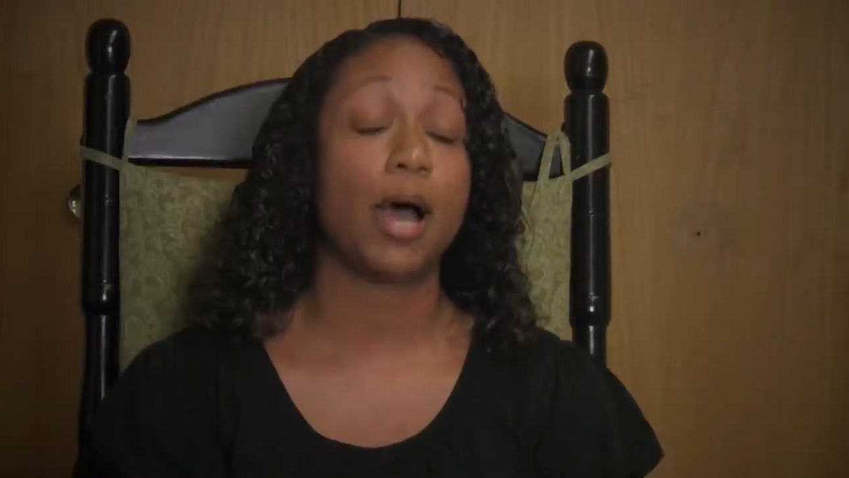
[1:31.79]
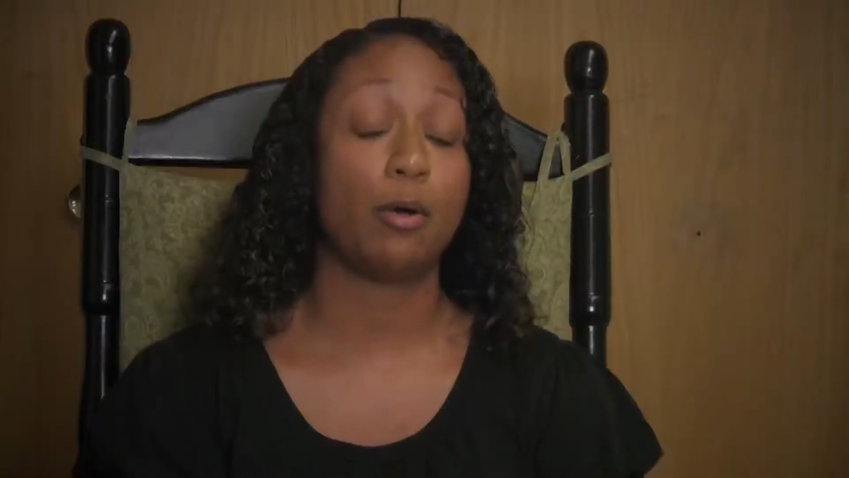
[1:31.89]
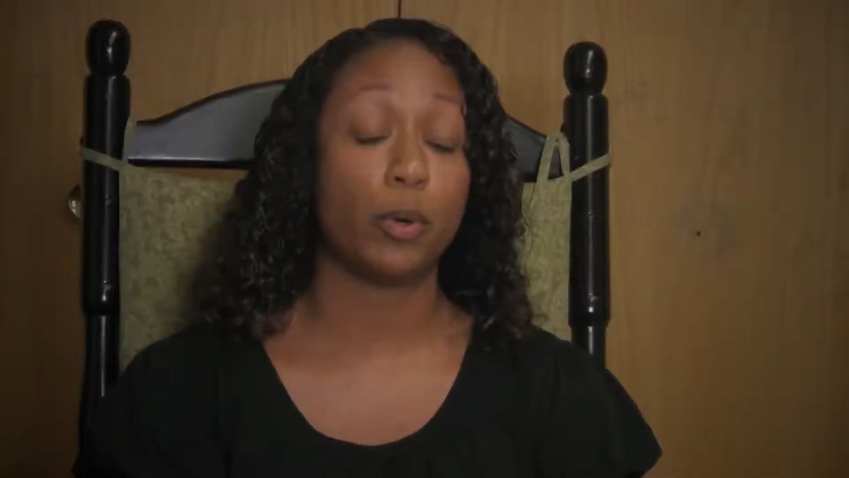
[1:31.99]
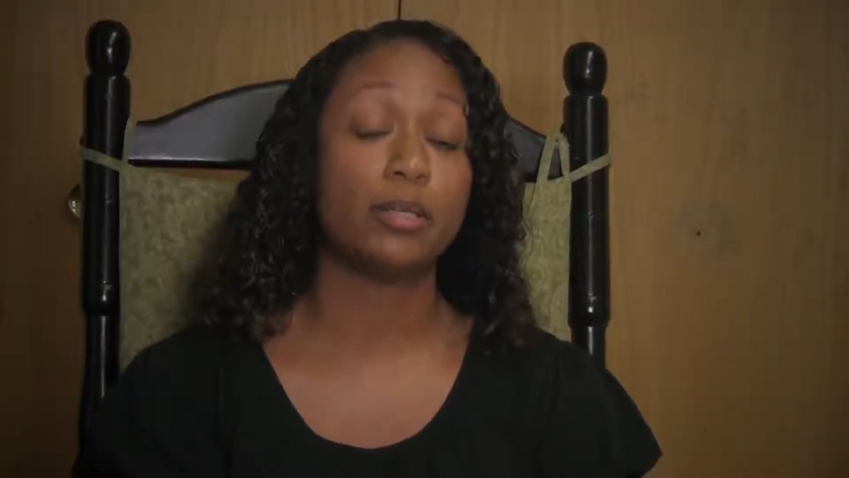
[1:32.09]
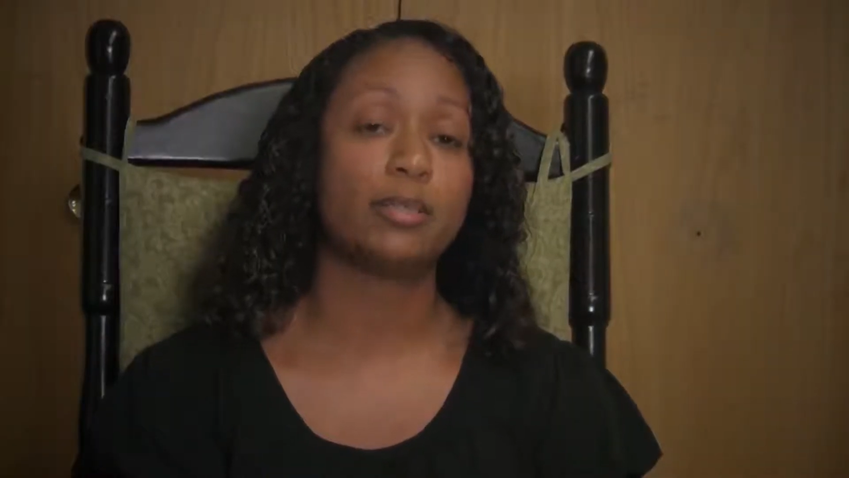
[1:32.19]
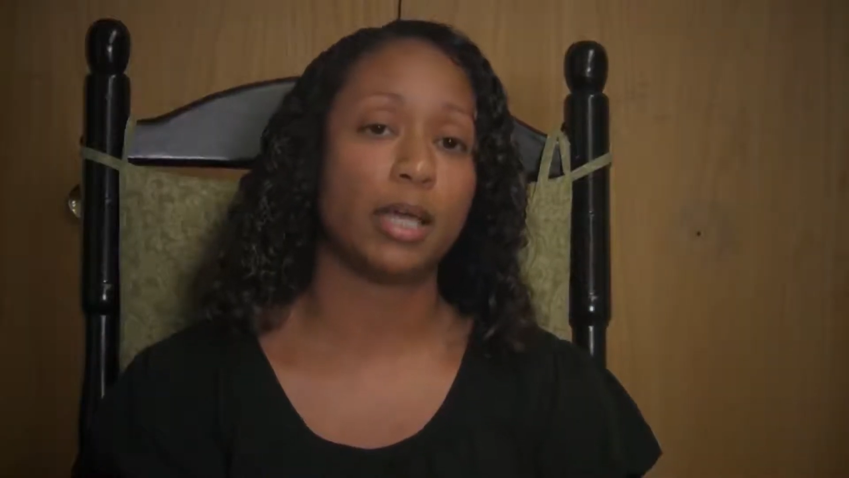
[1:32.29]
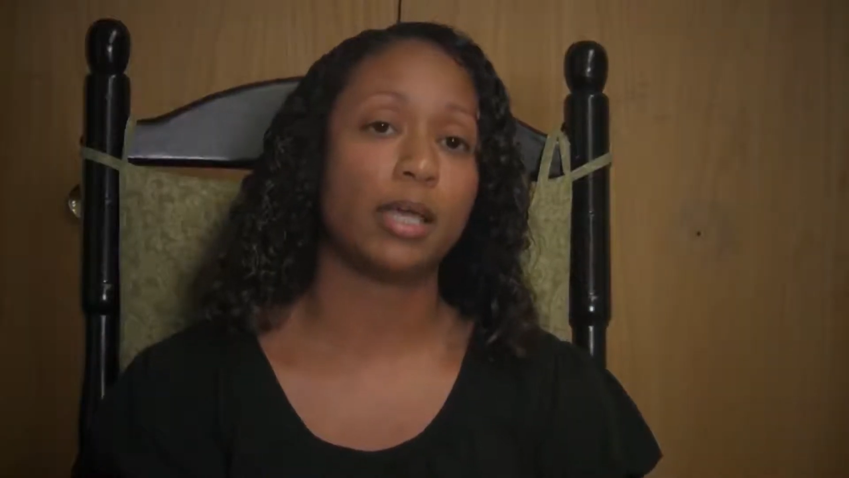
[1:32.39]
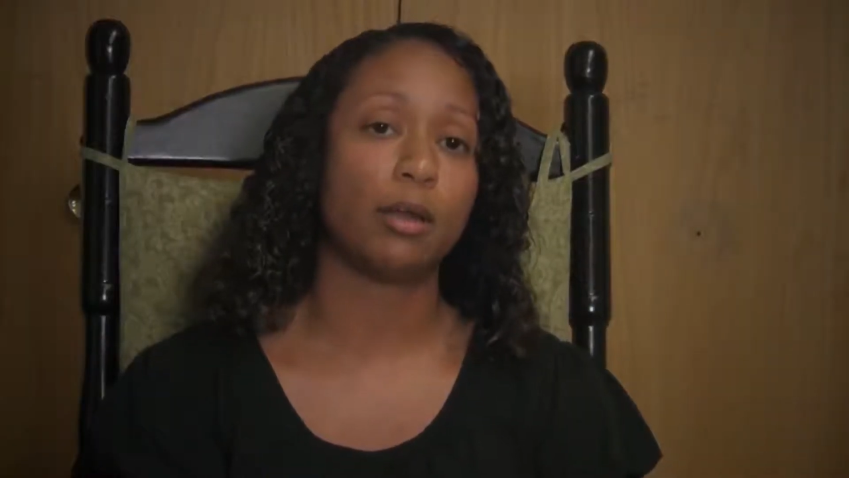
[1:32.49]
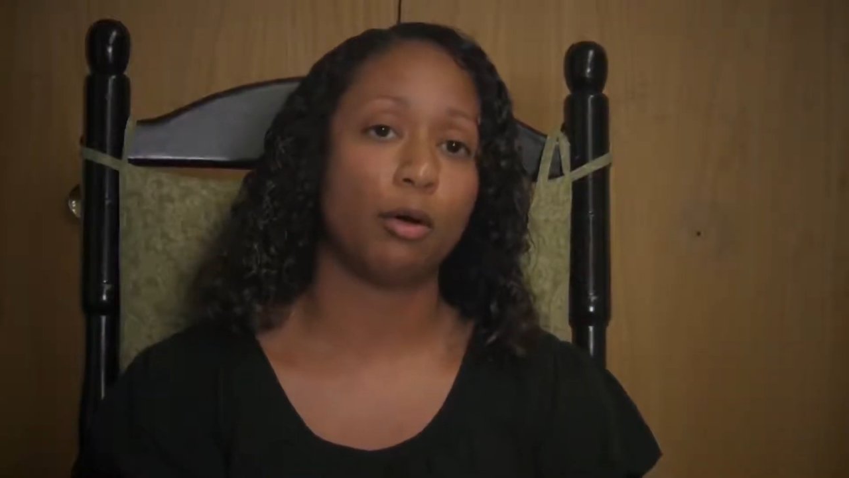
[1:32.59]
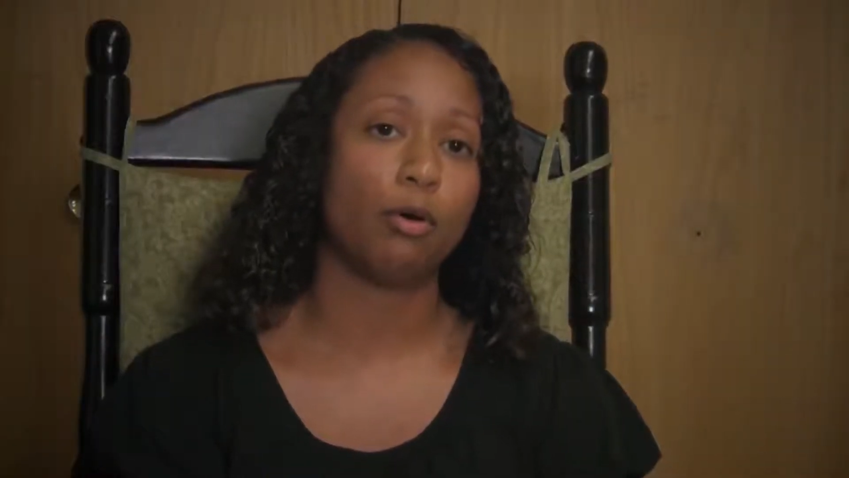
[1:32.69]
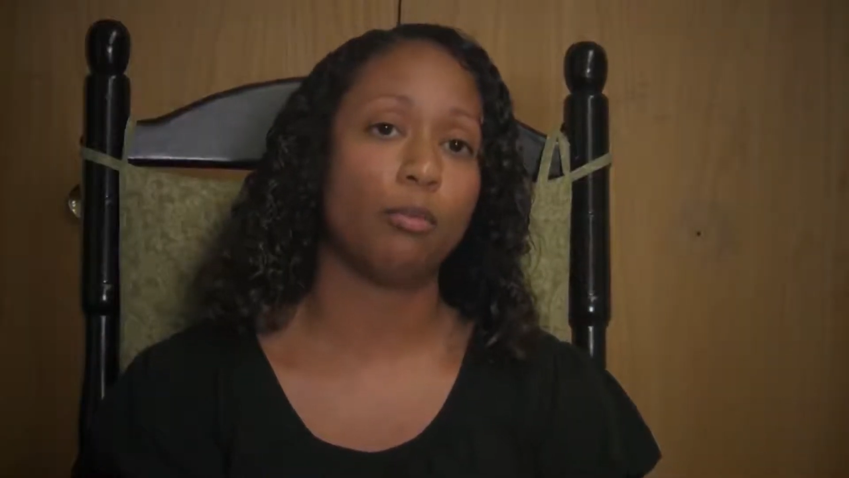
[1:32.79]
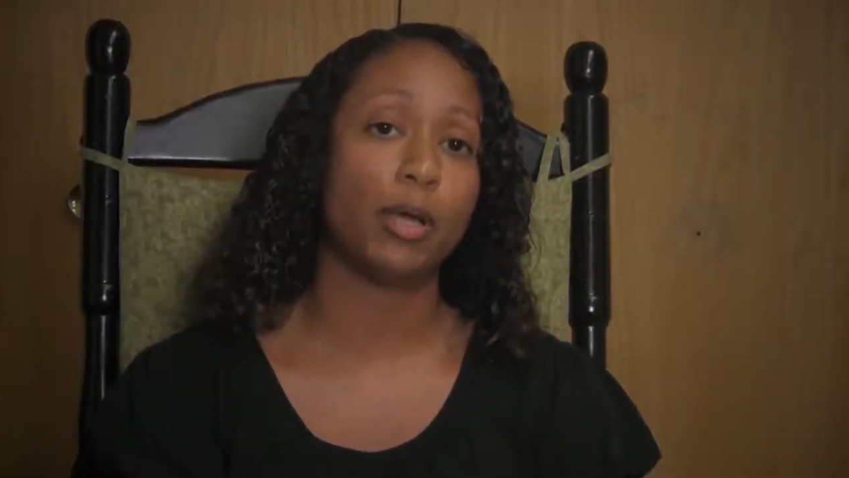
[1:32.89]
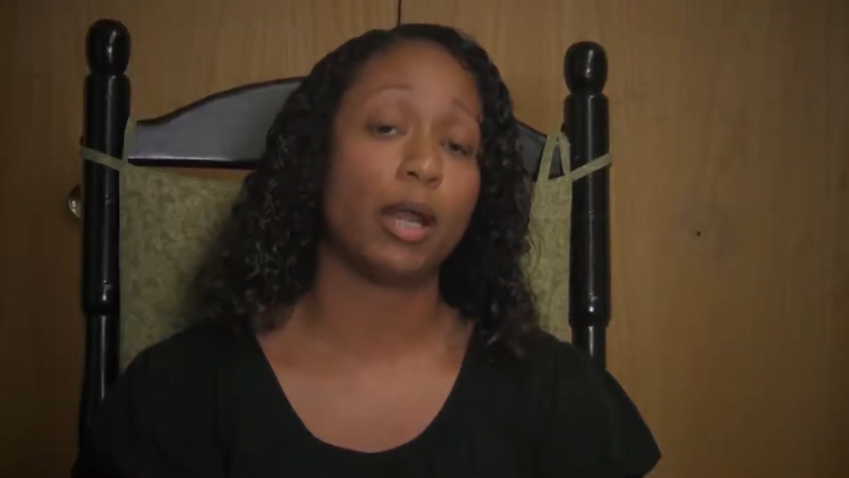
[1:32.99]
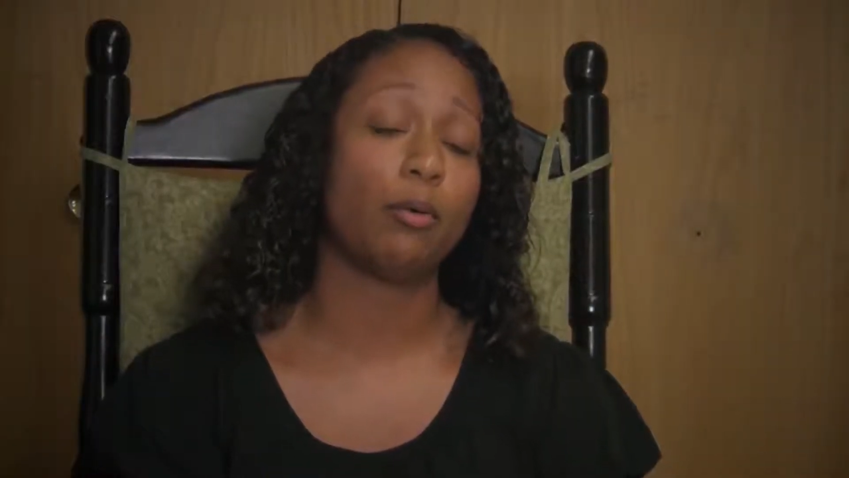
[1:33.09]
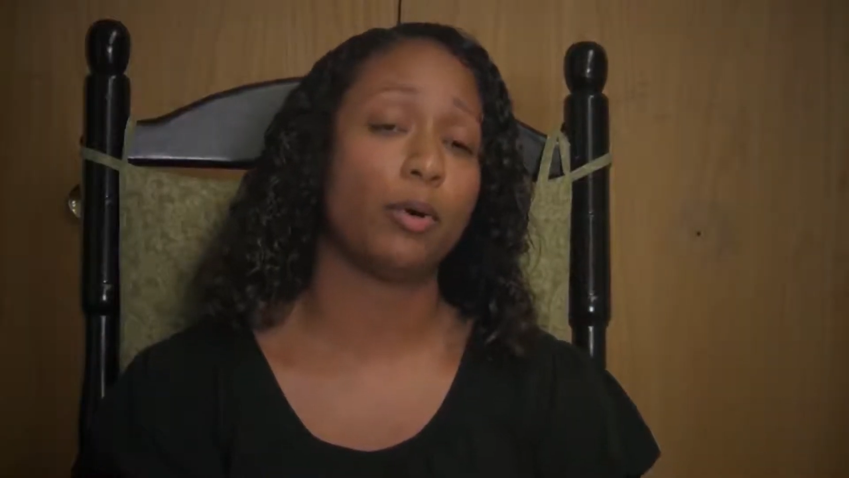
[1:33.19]
I was taken
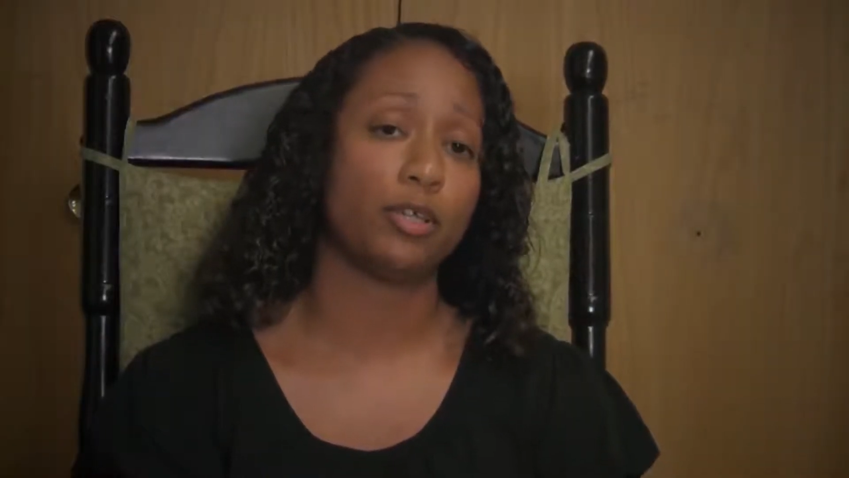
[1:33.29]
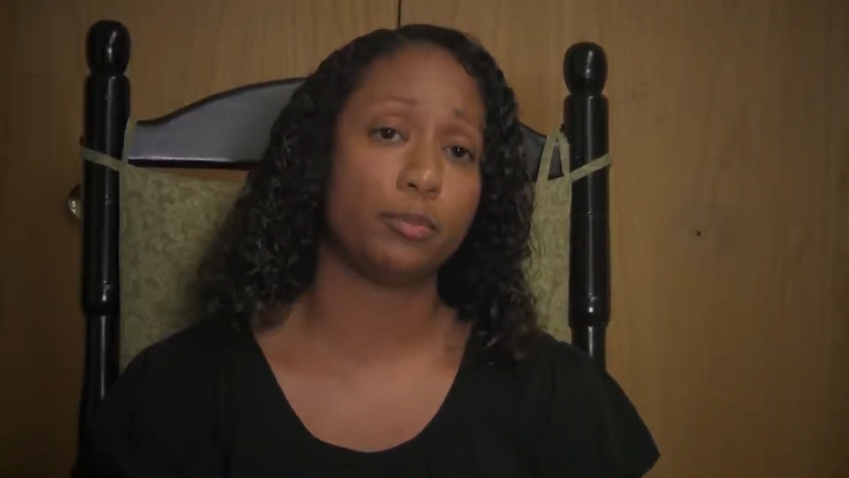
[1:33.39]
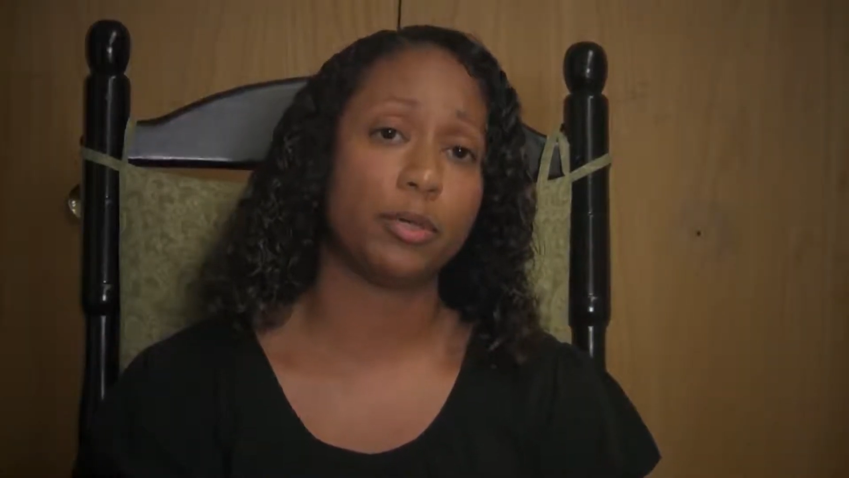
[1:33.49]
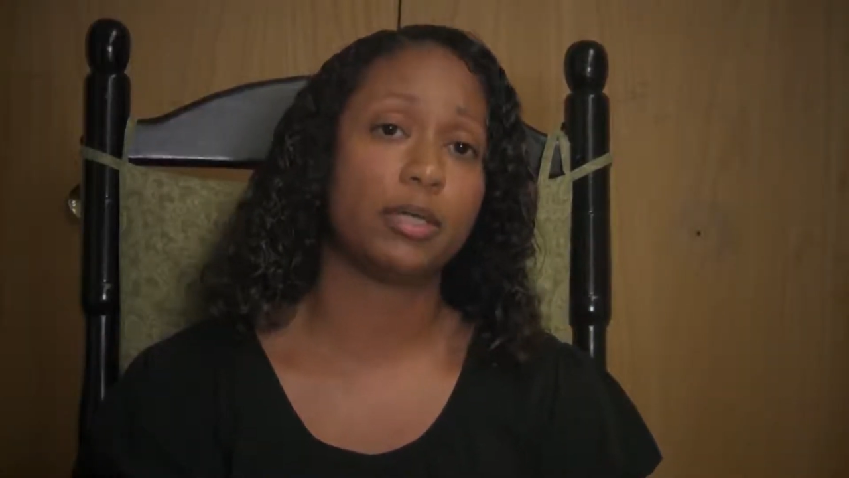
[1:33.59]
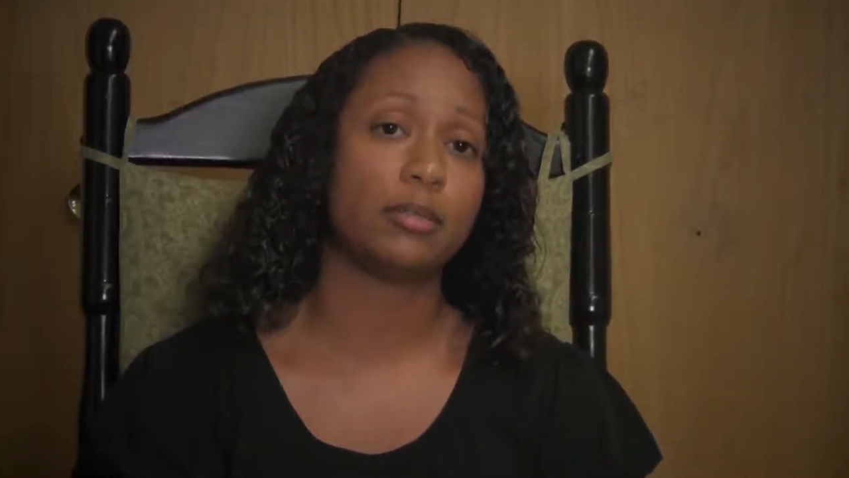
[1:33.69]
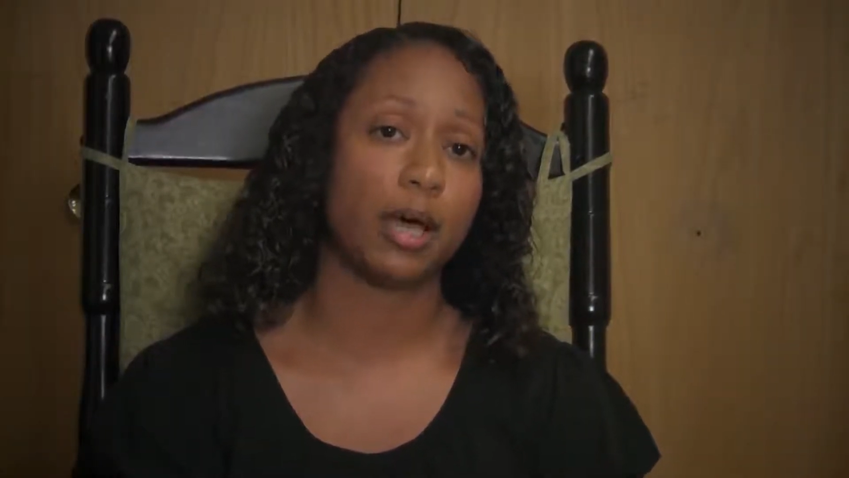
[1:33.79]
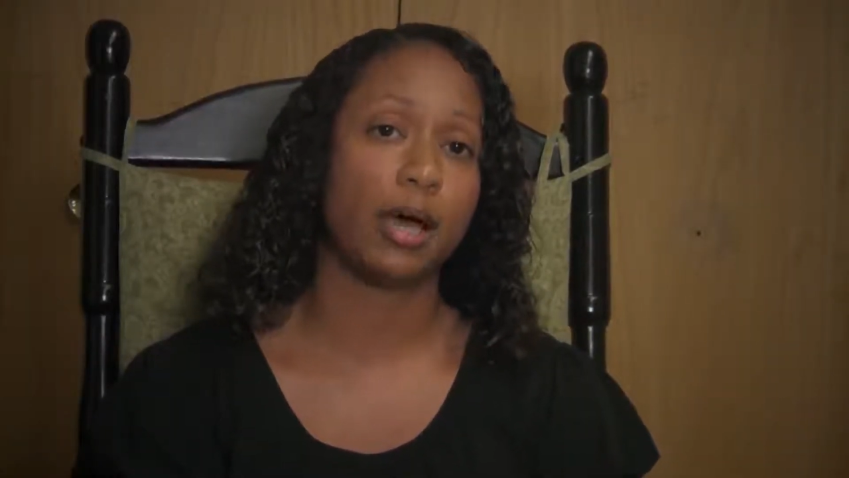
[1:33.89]
home and I was put into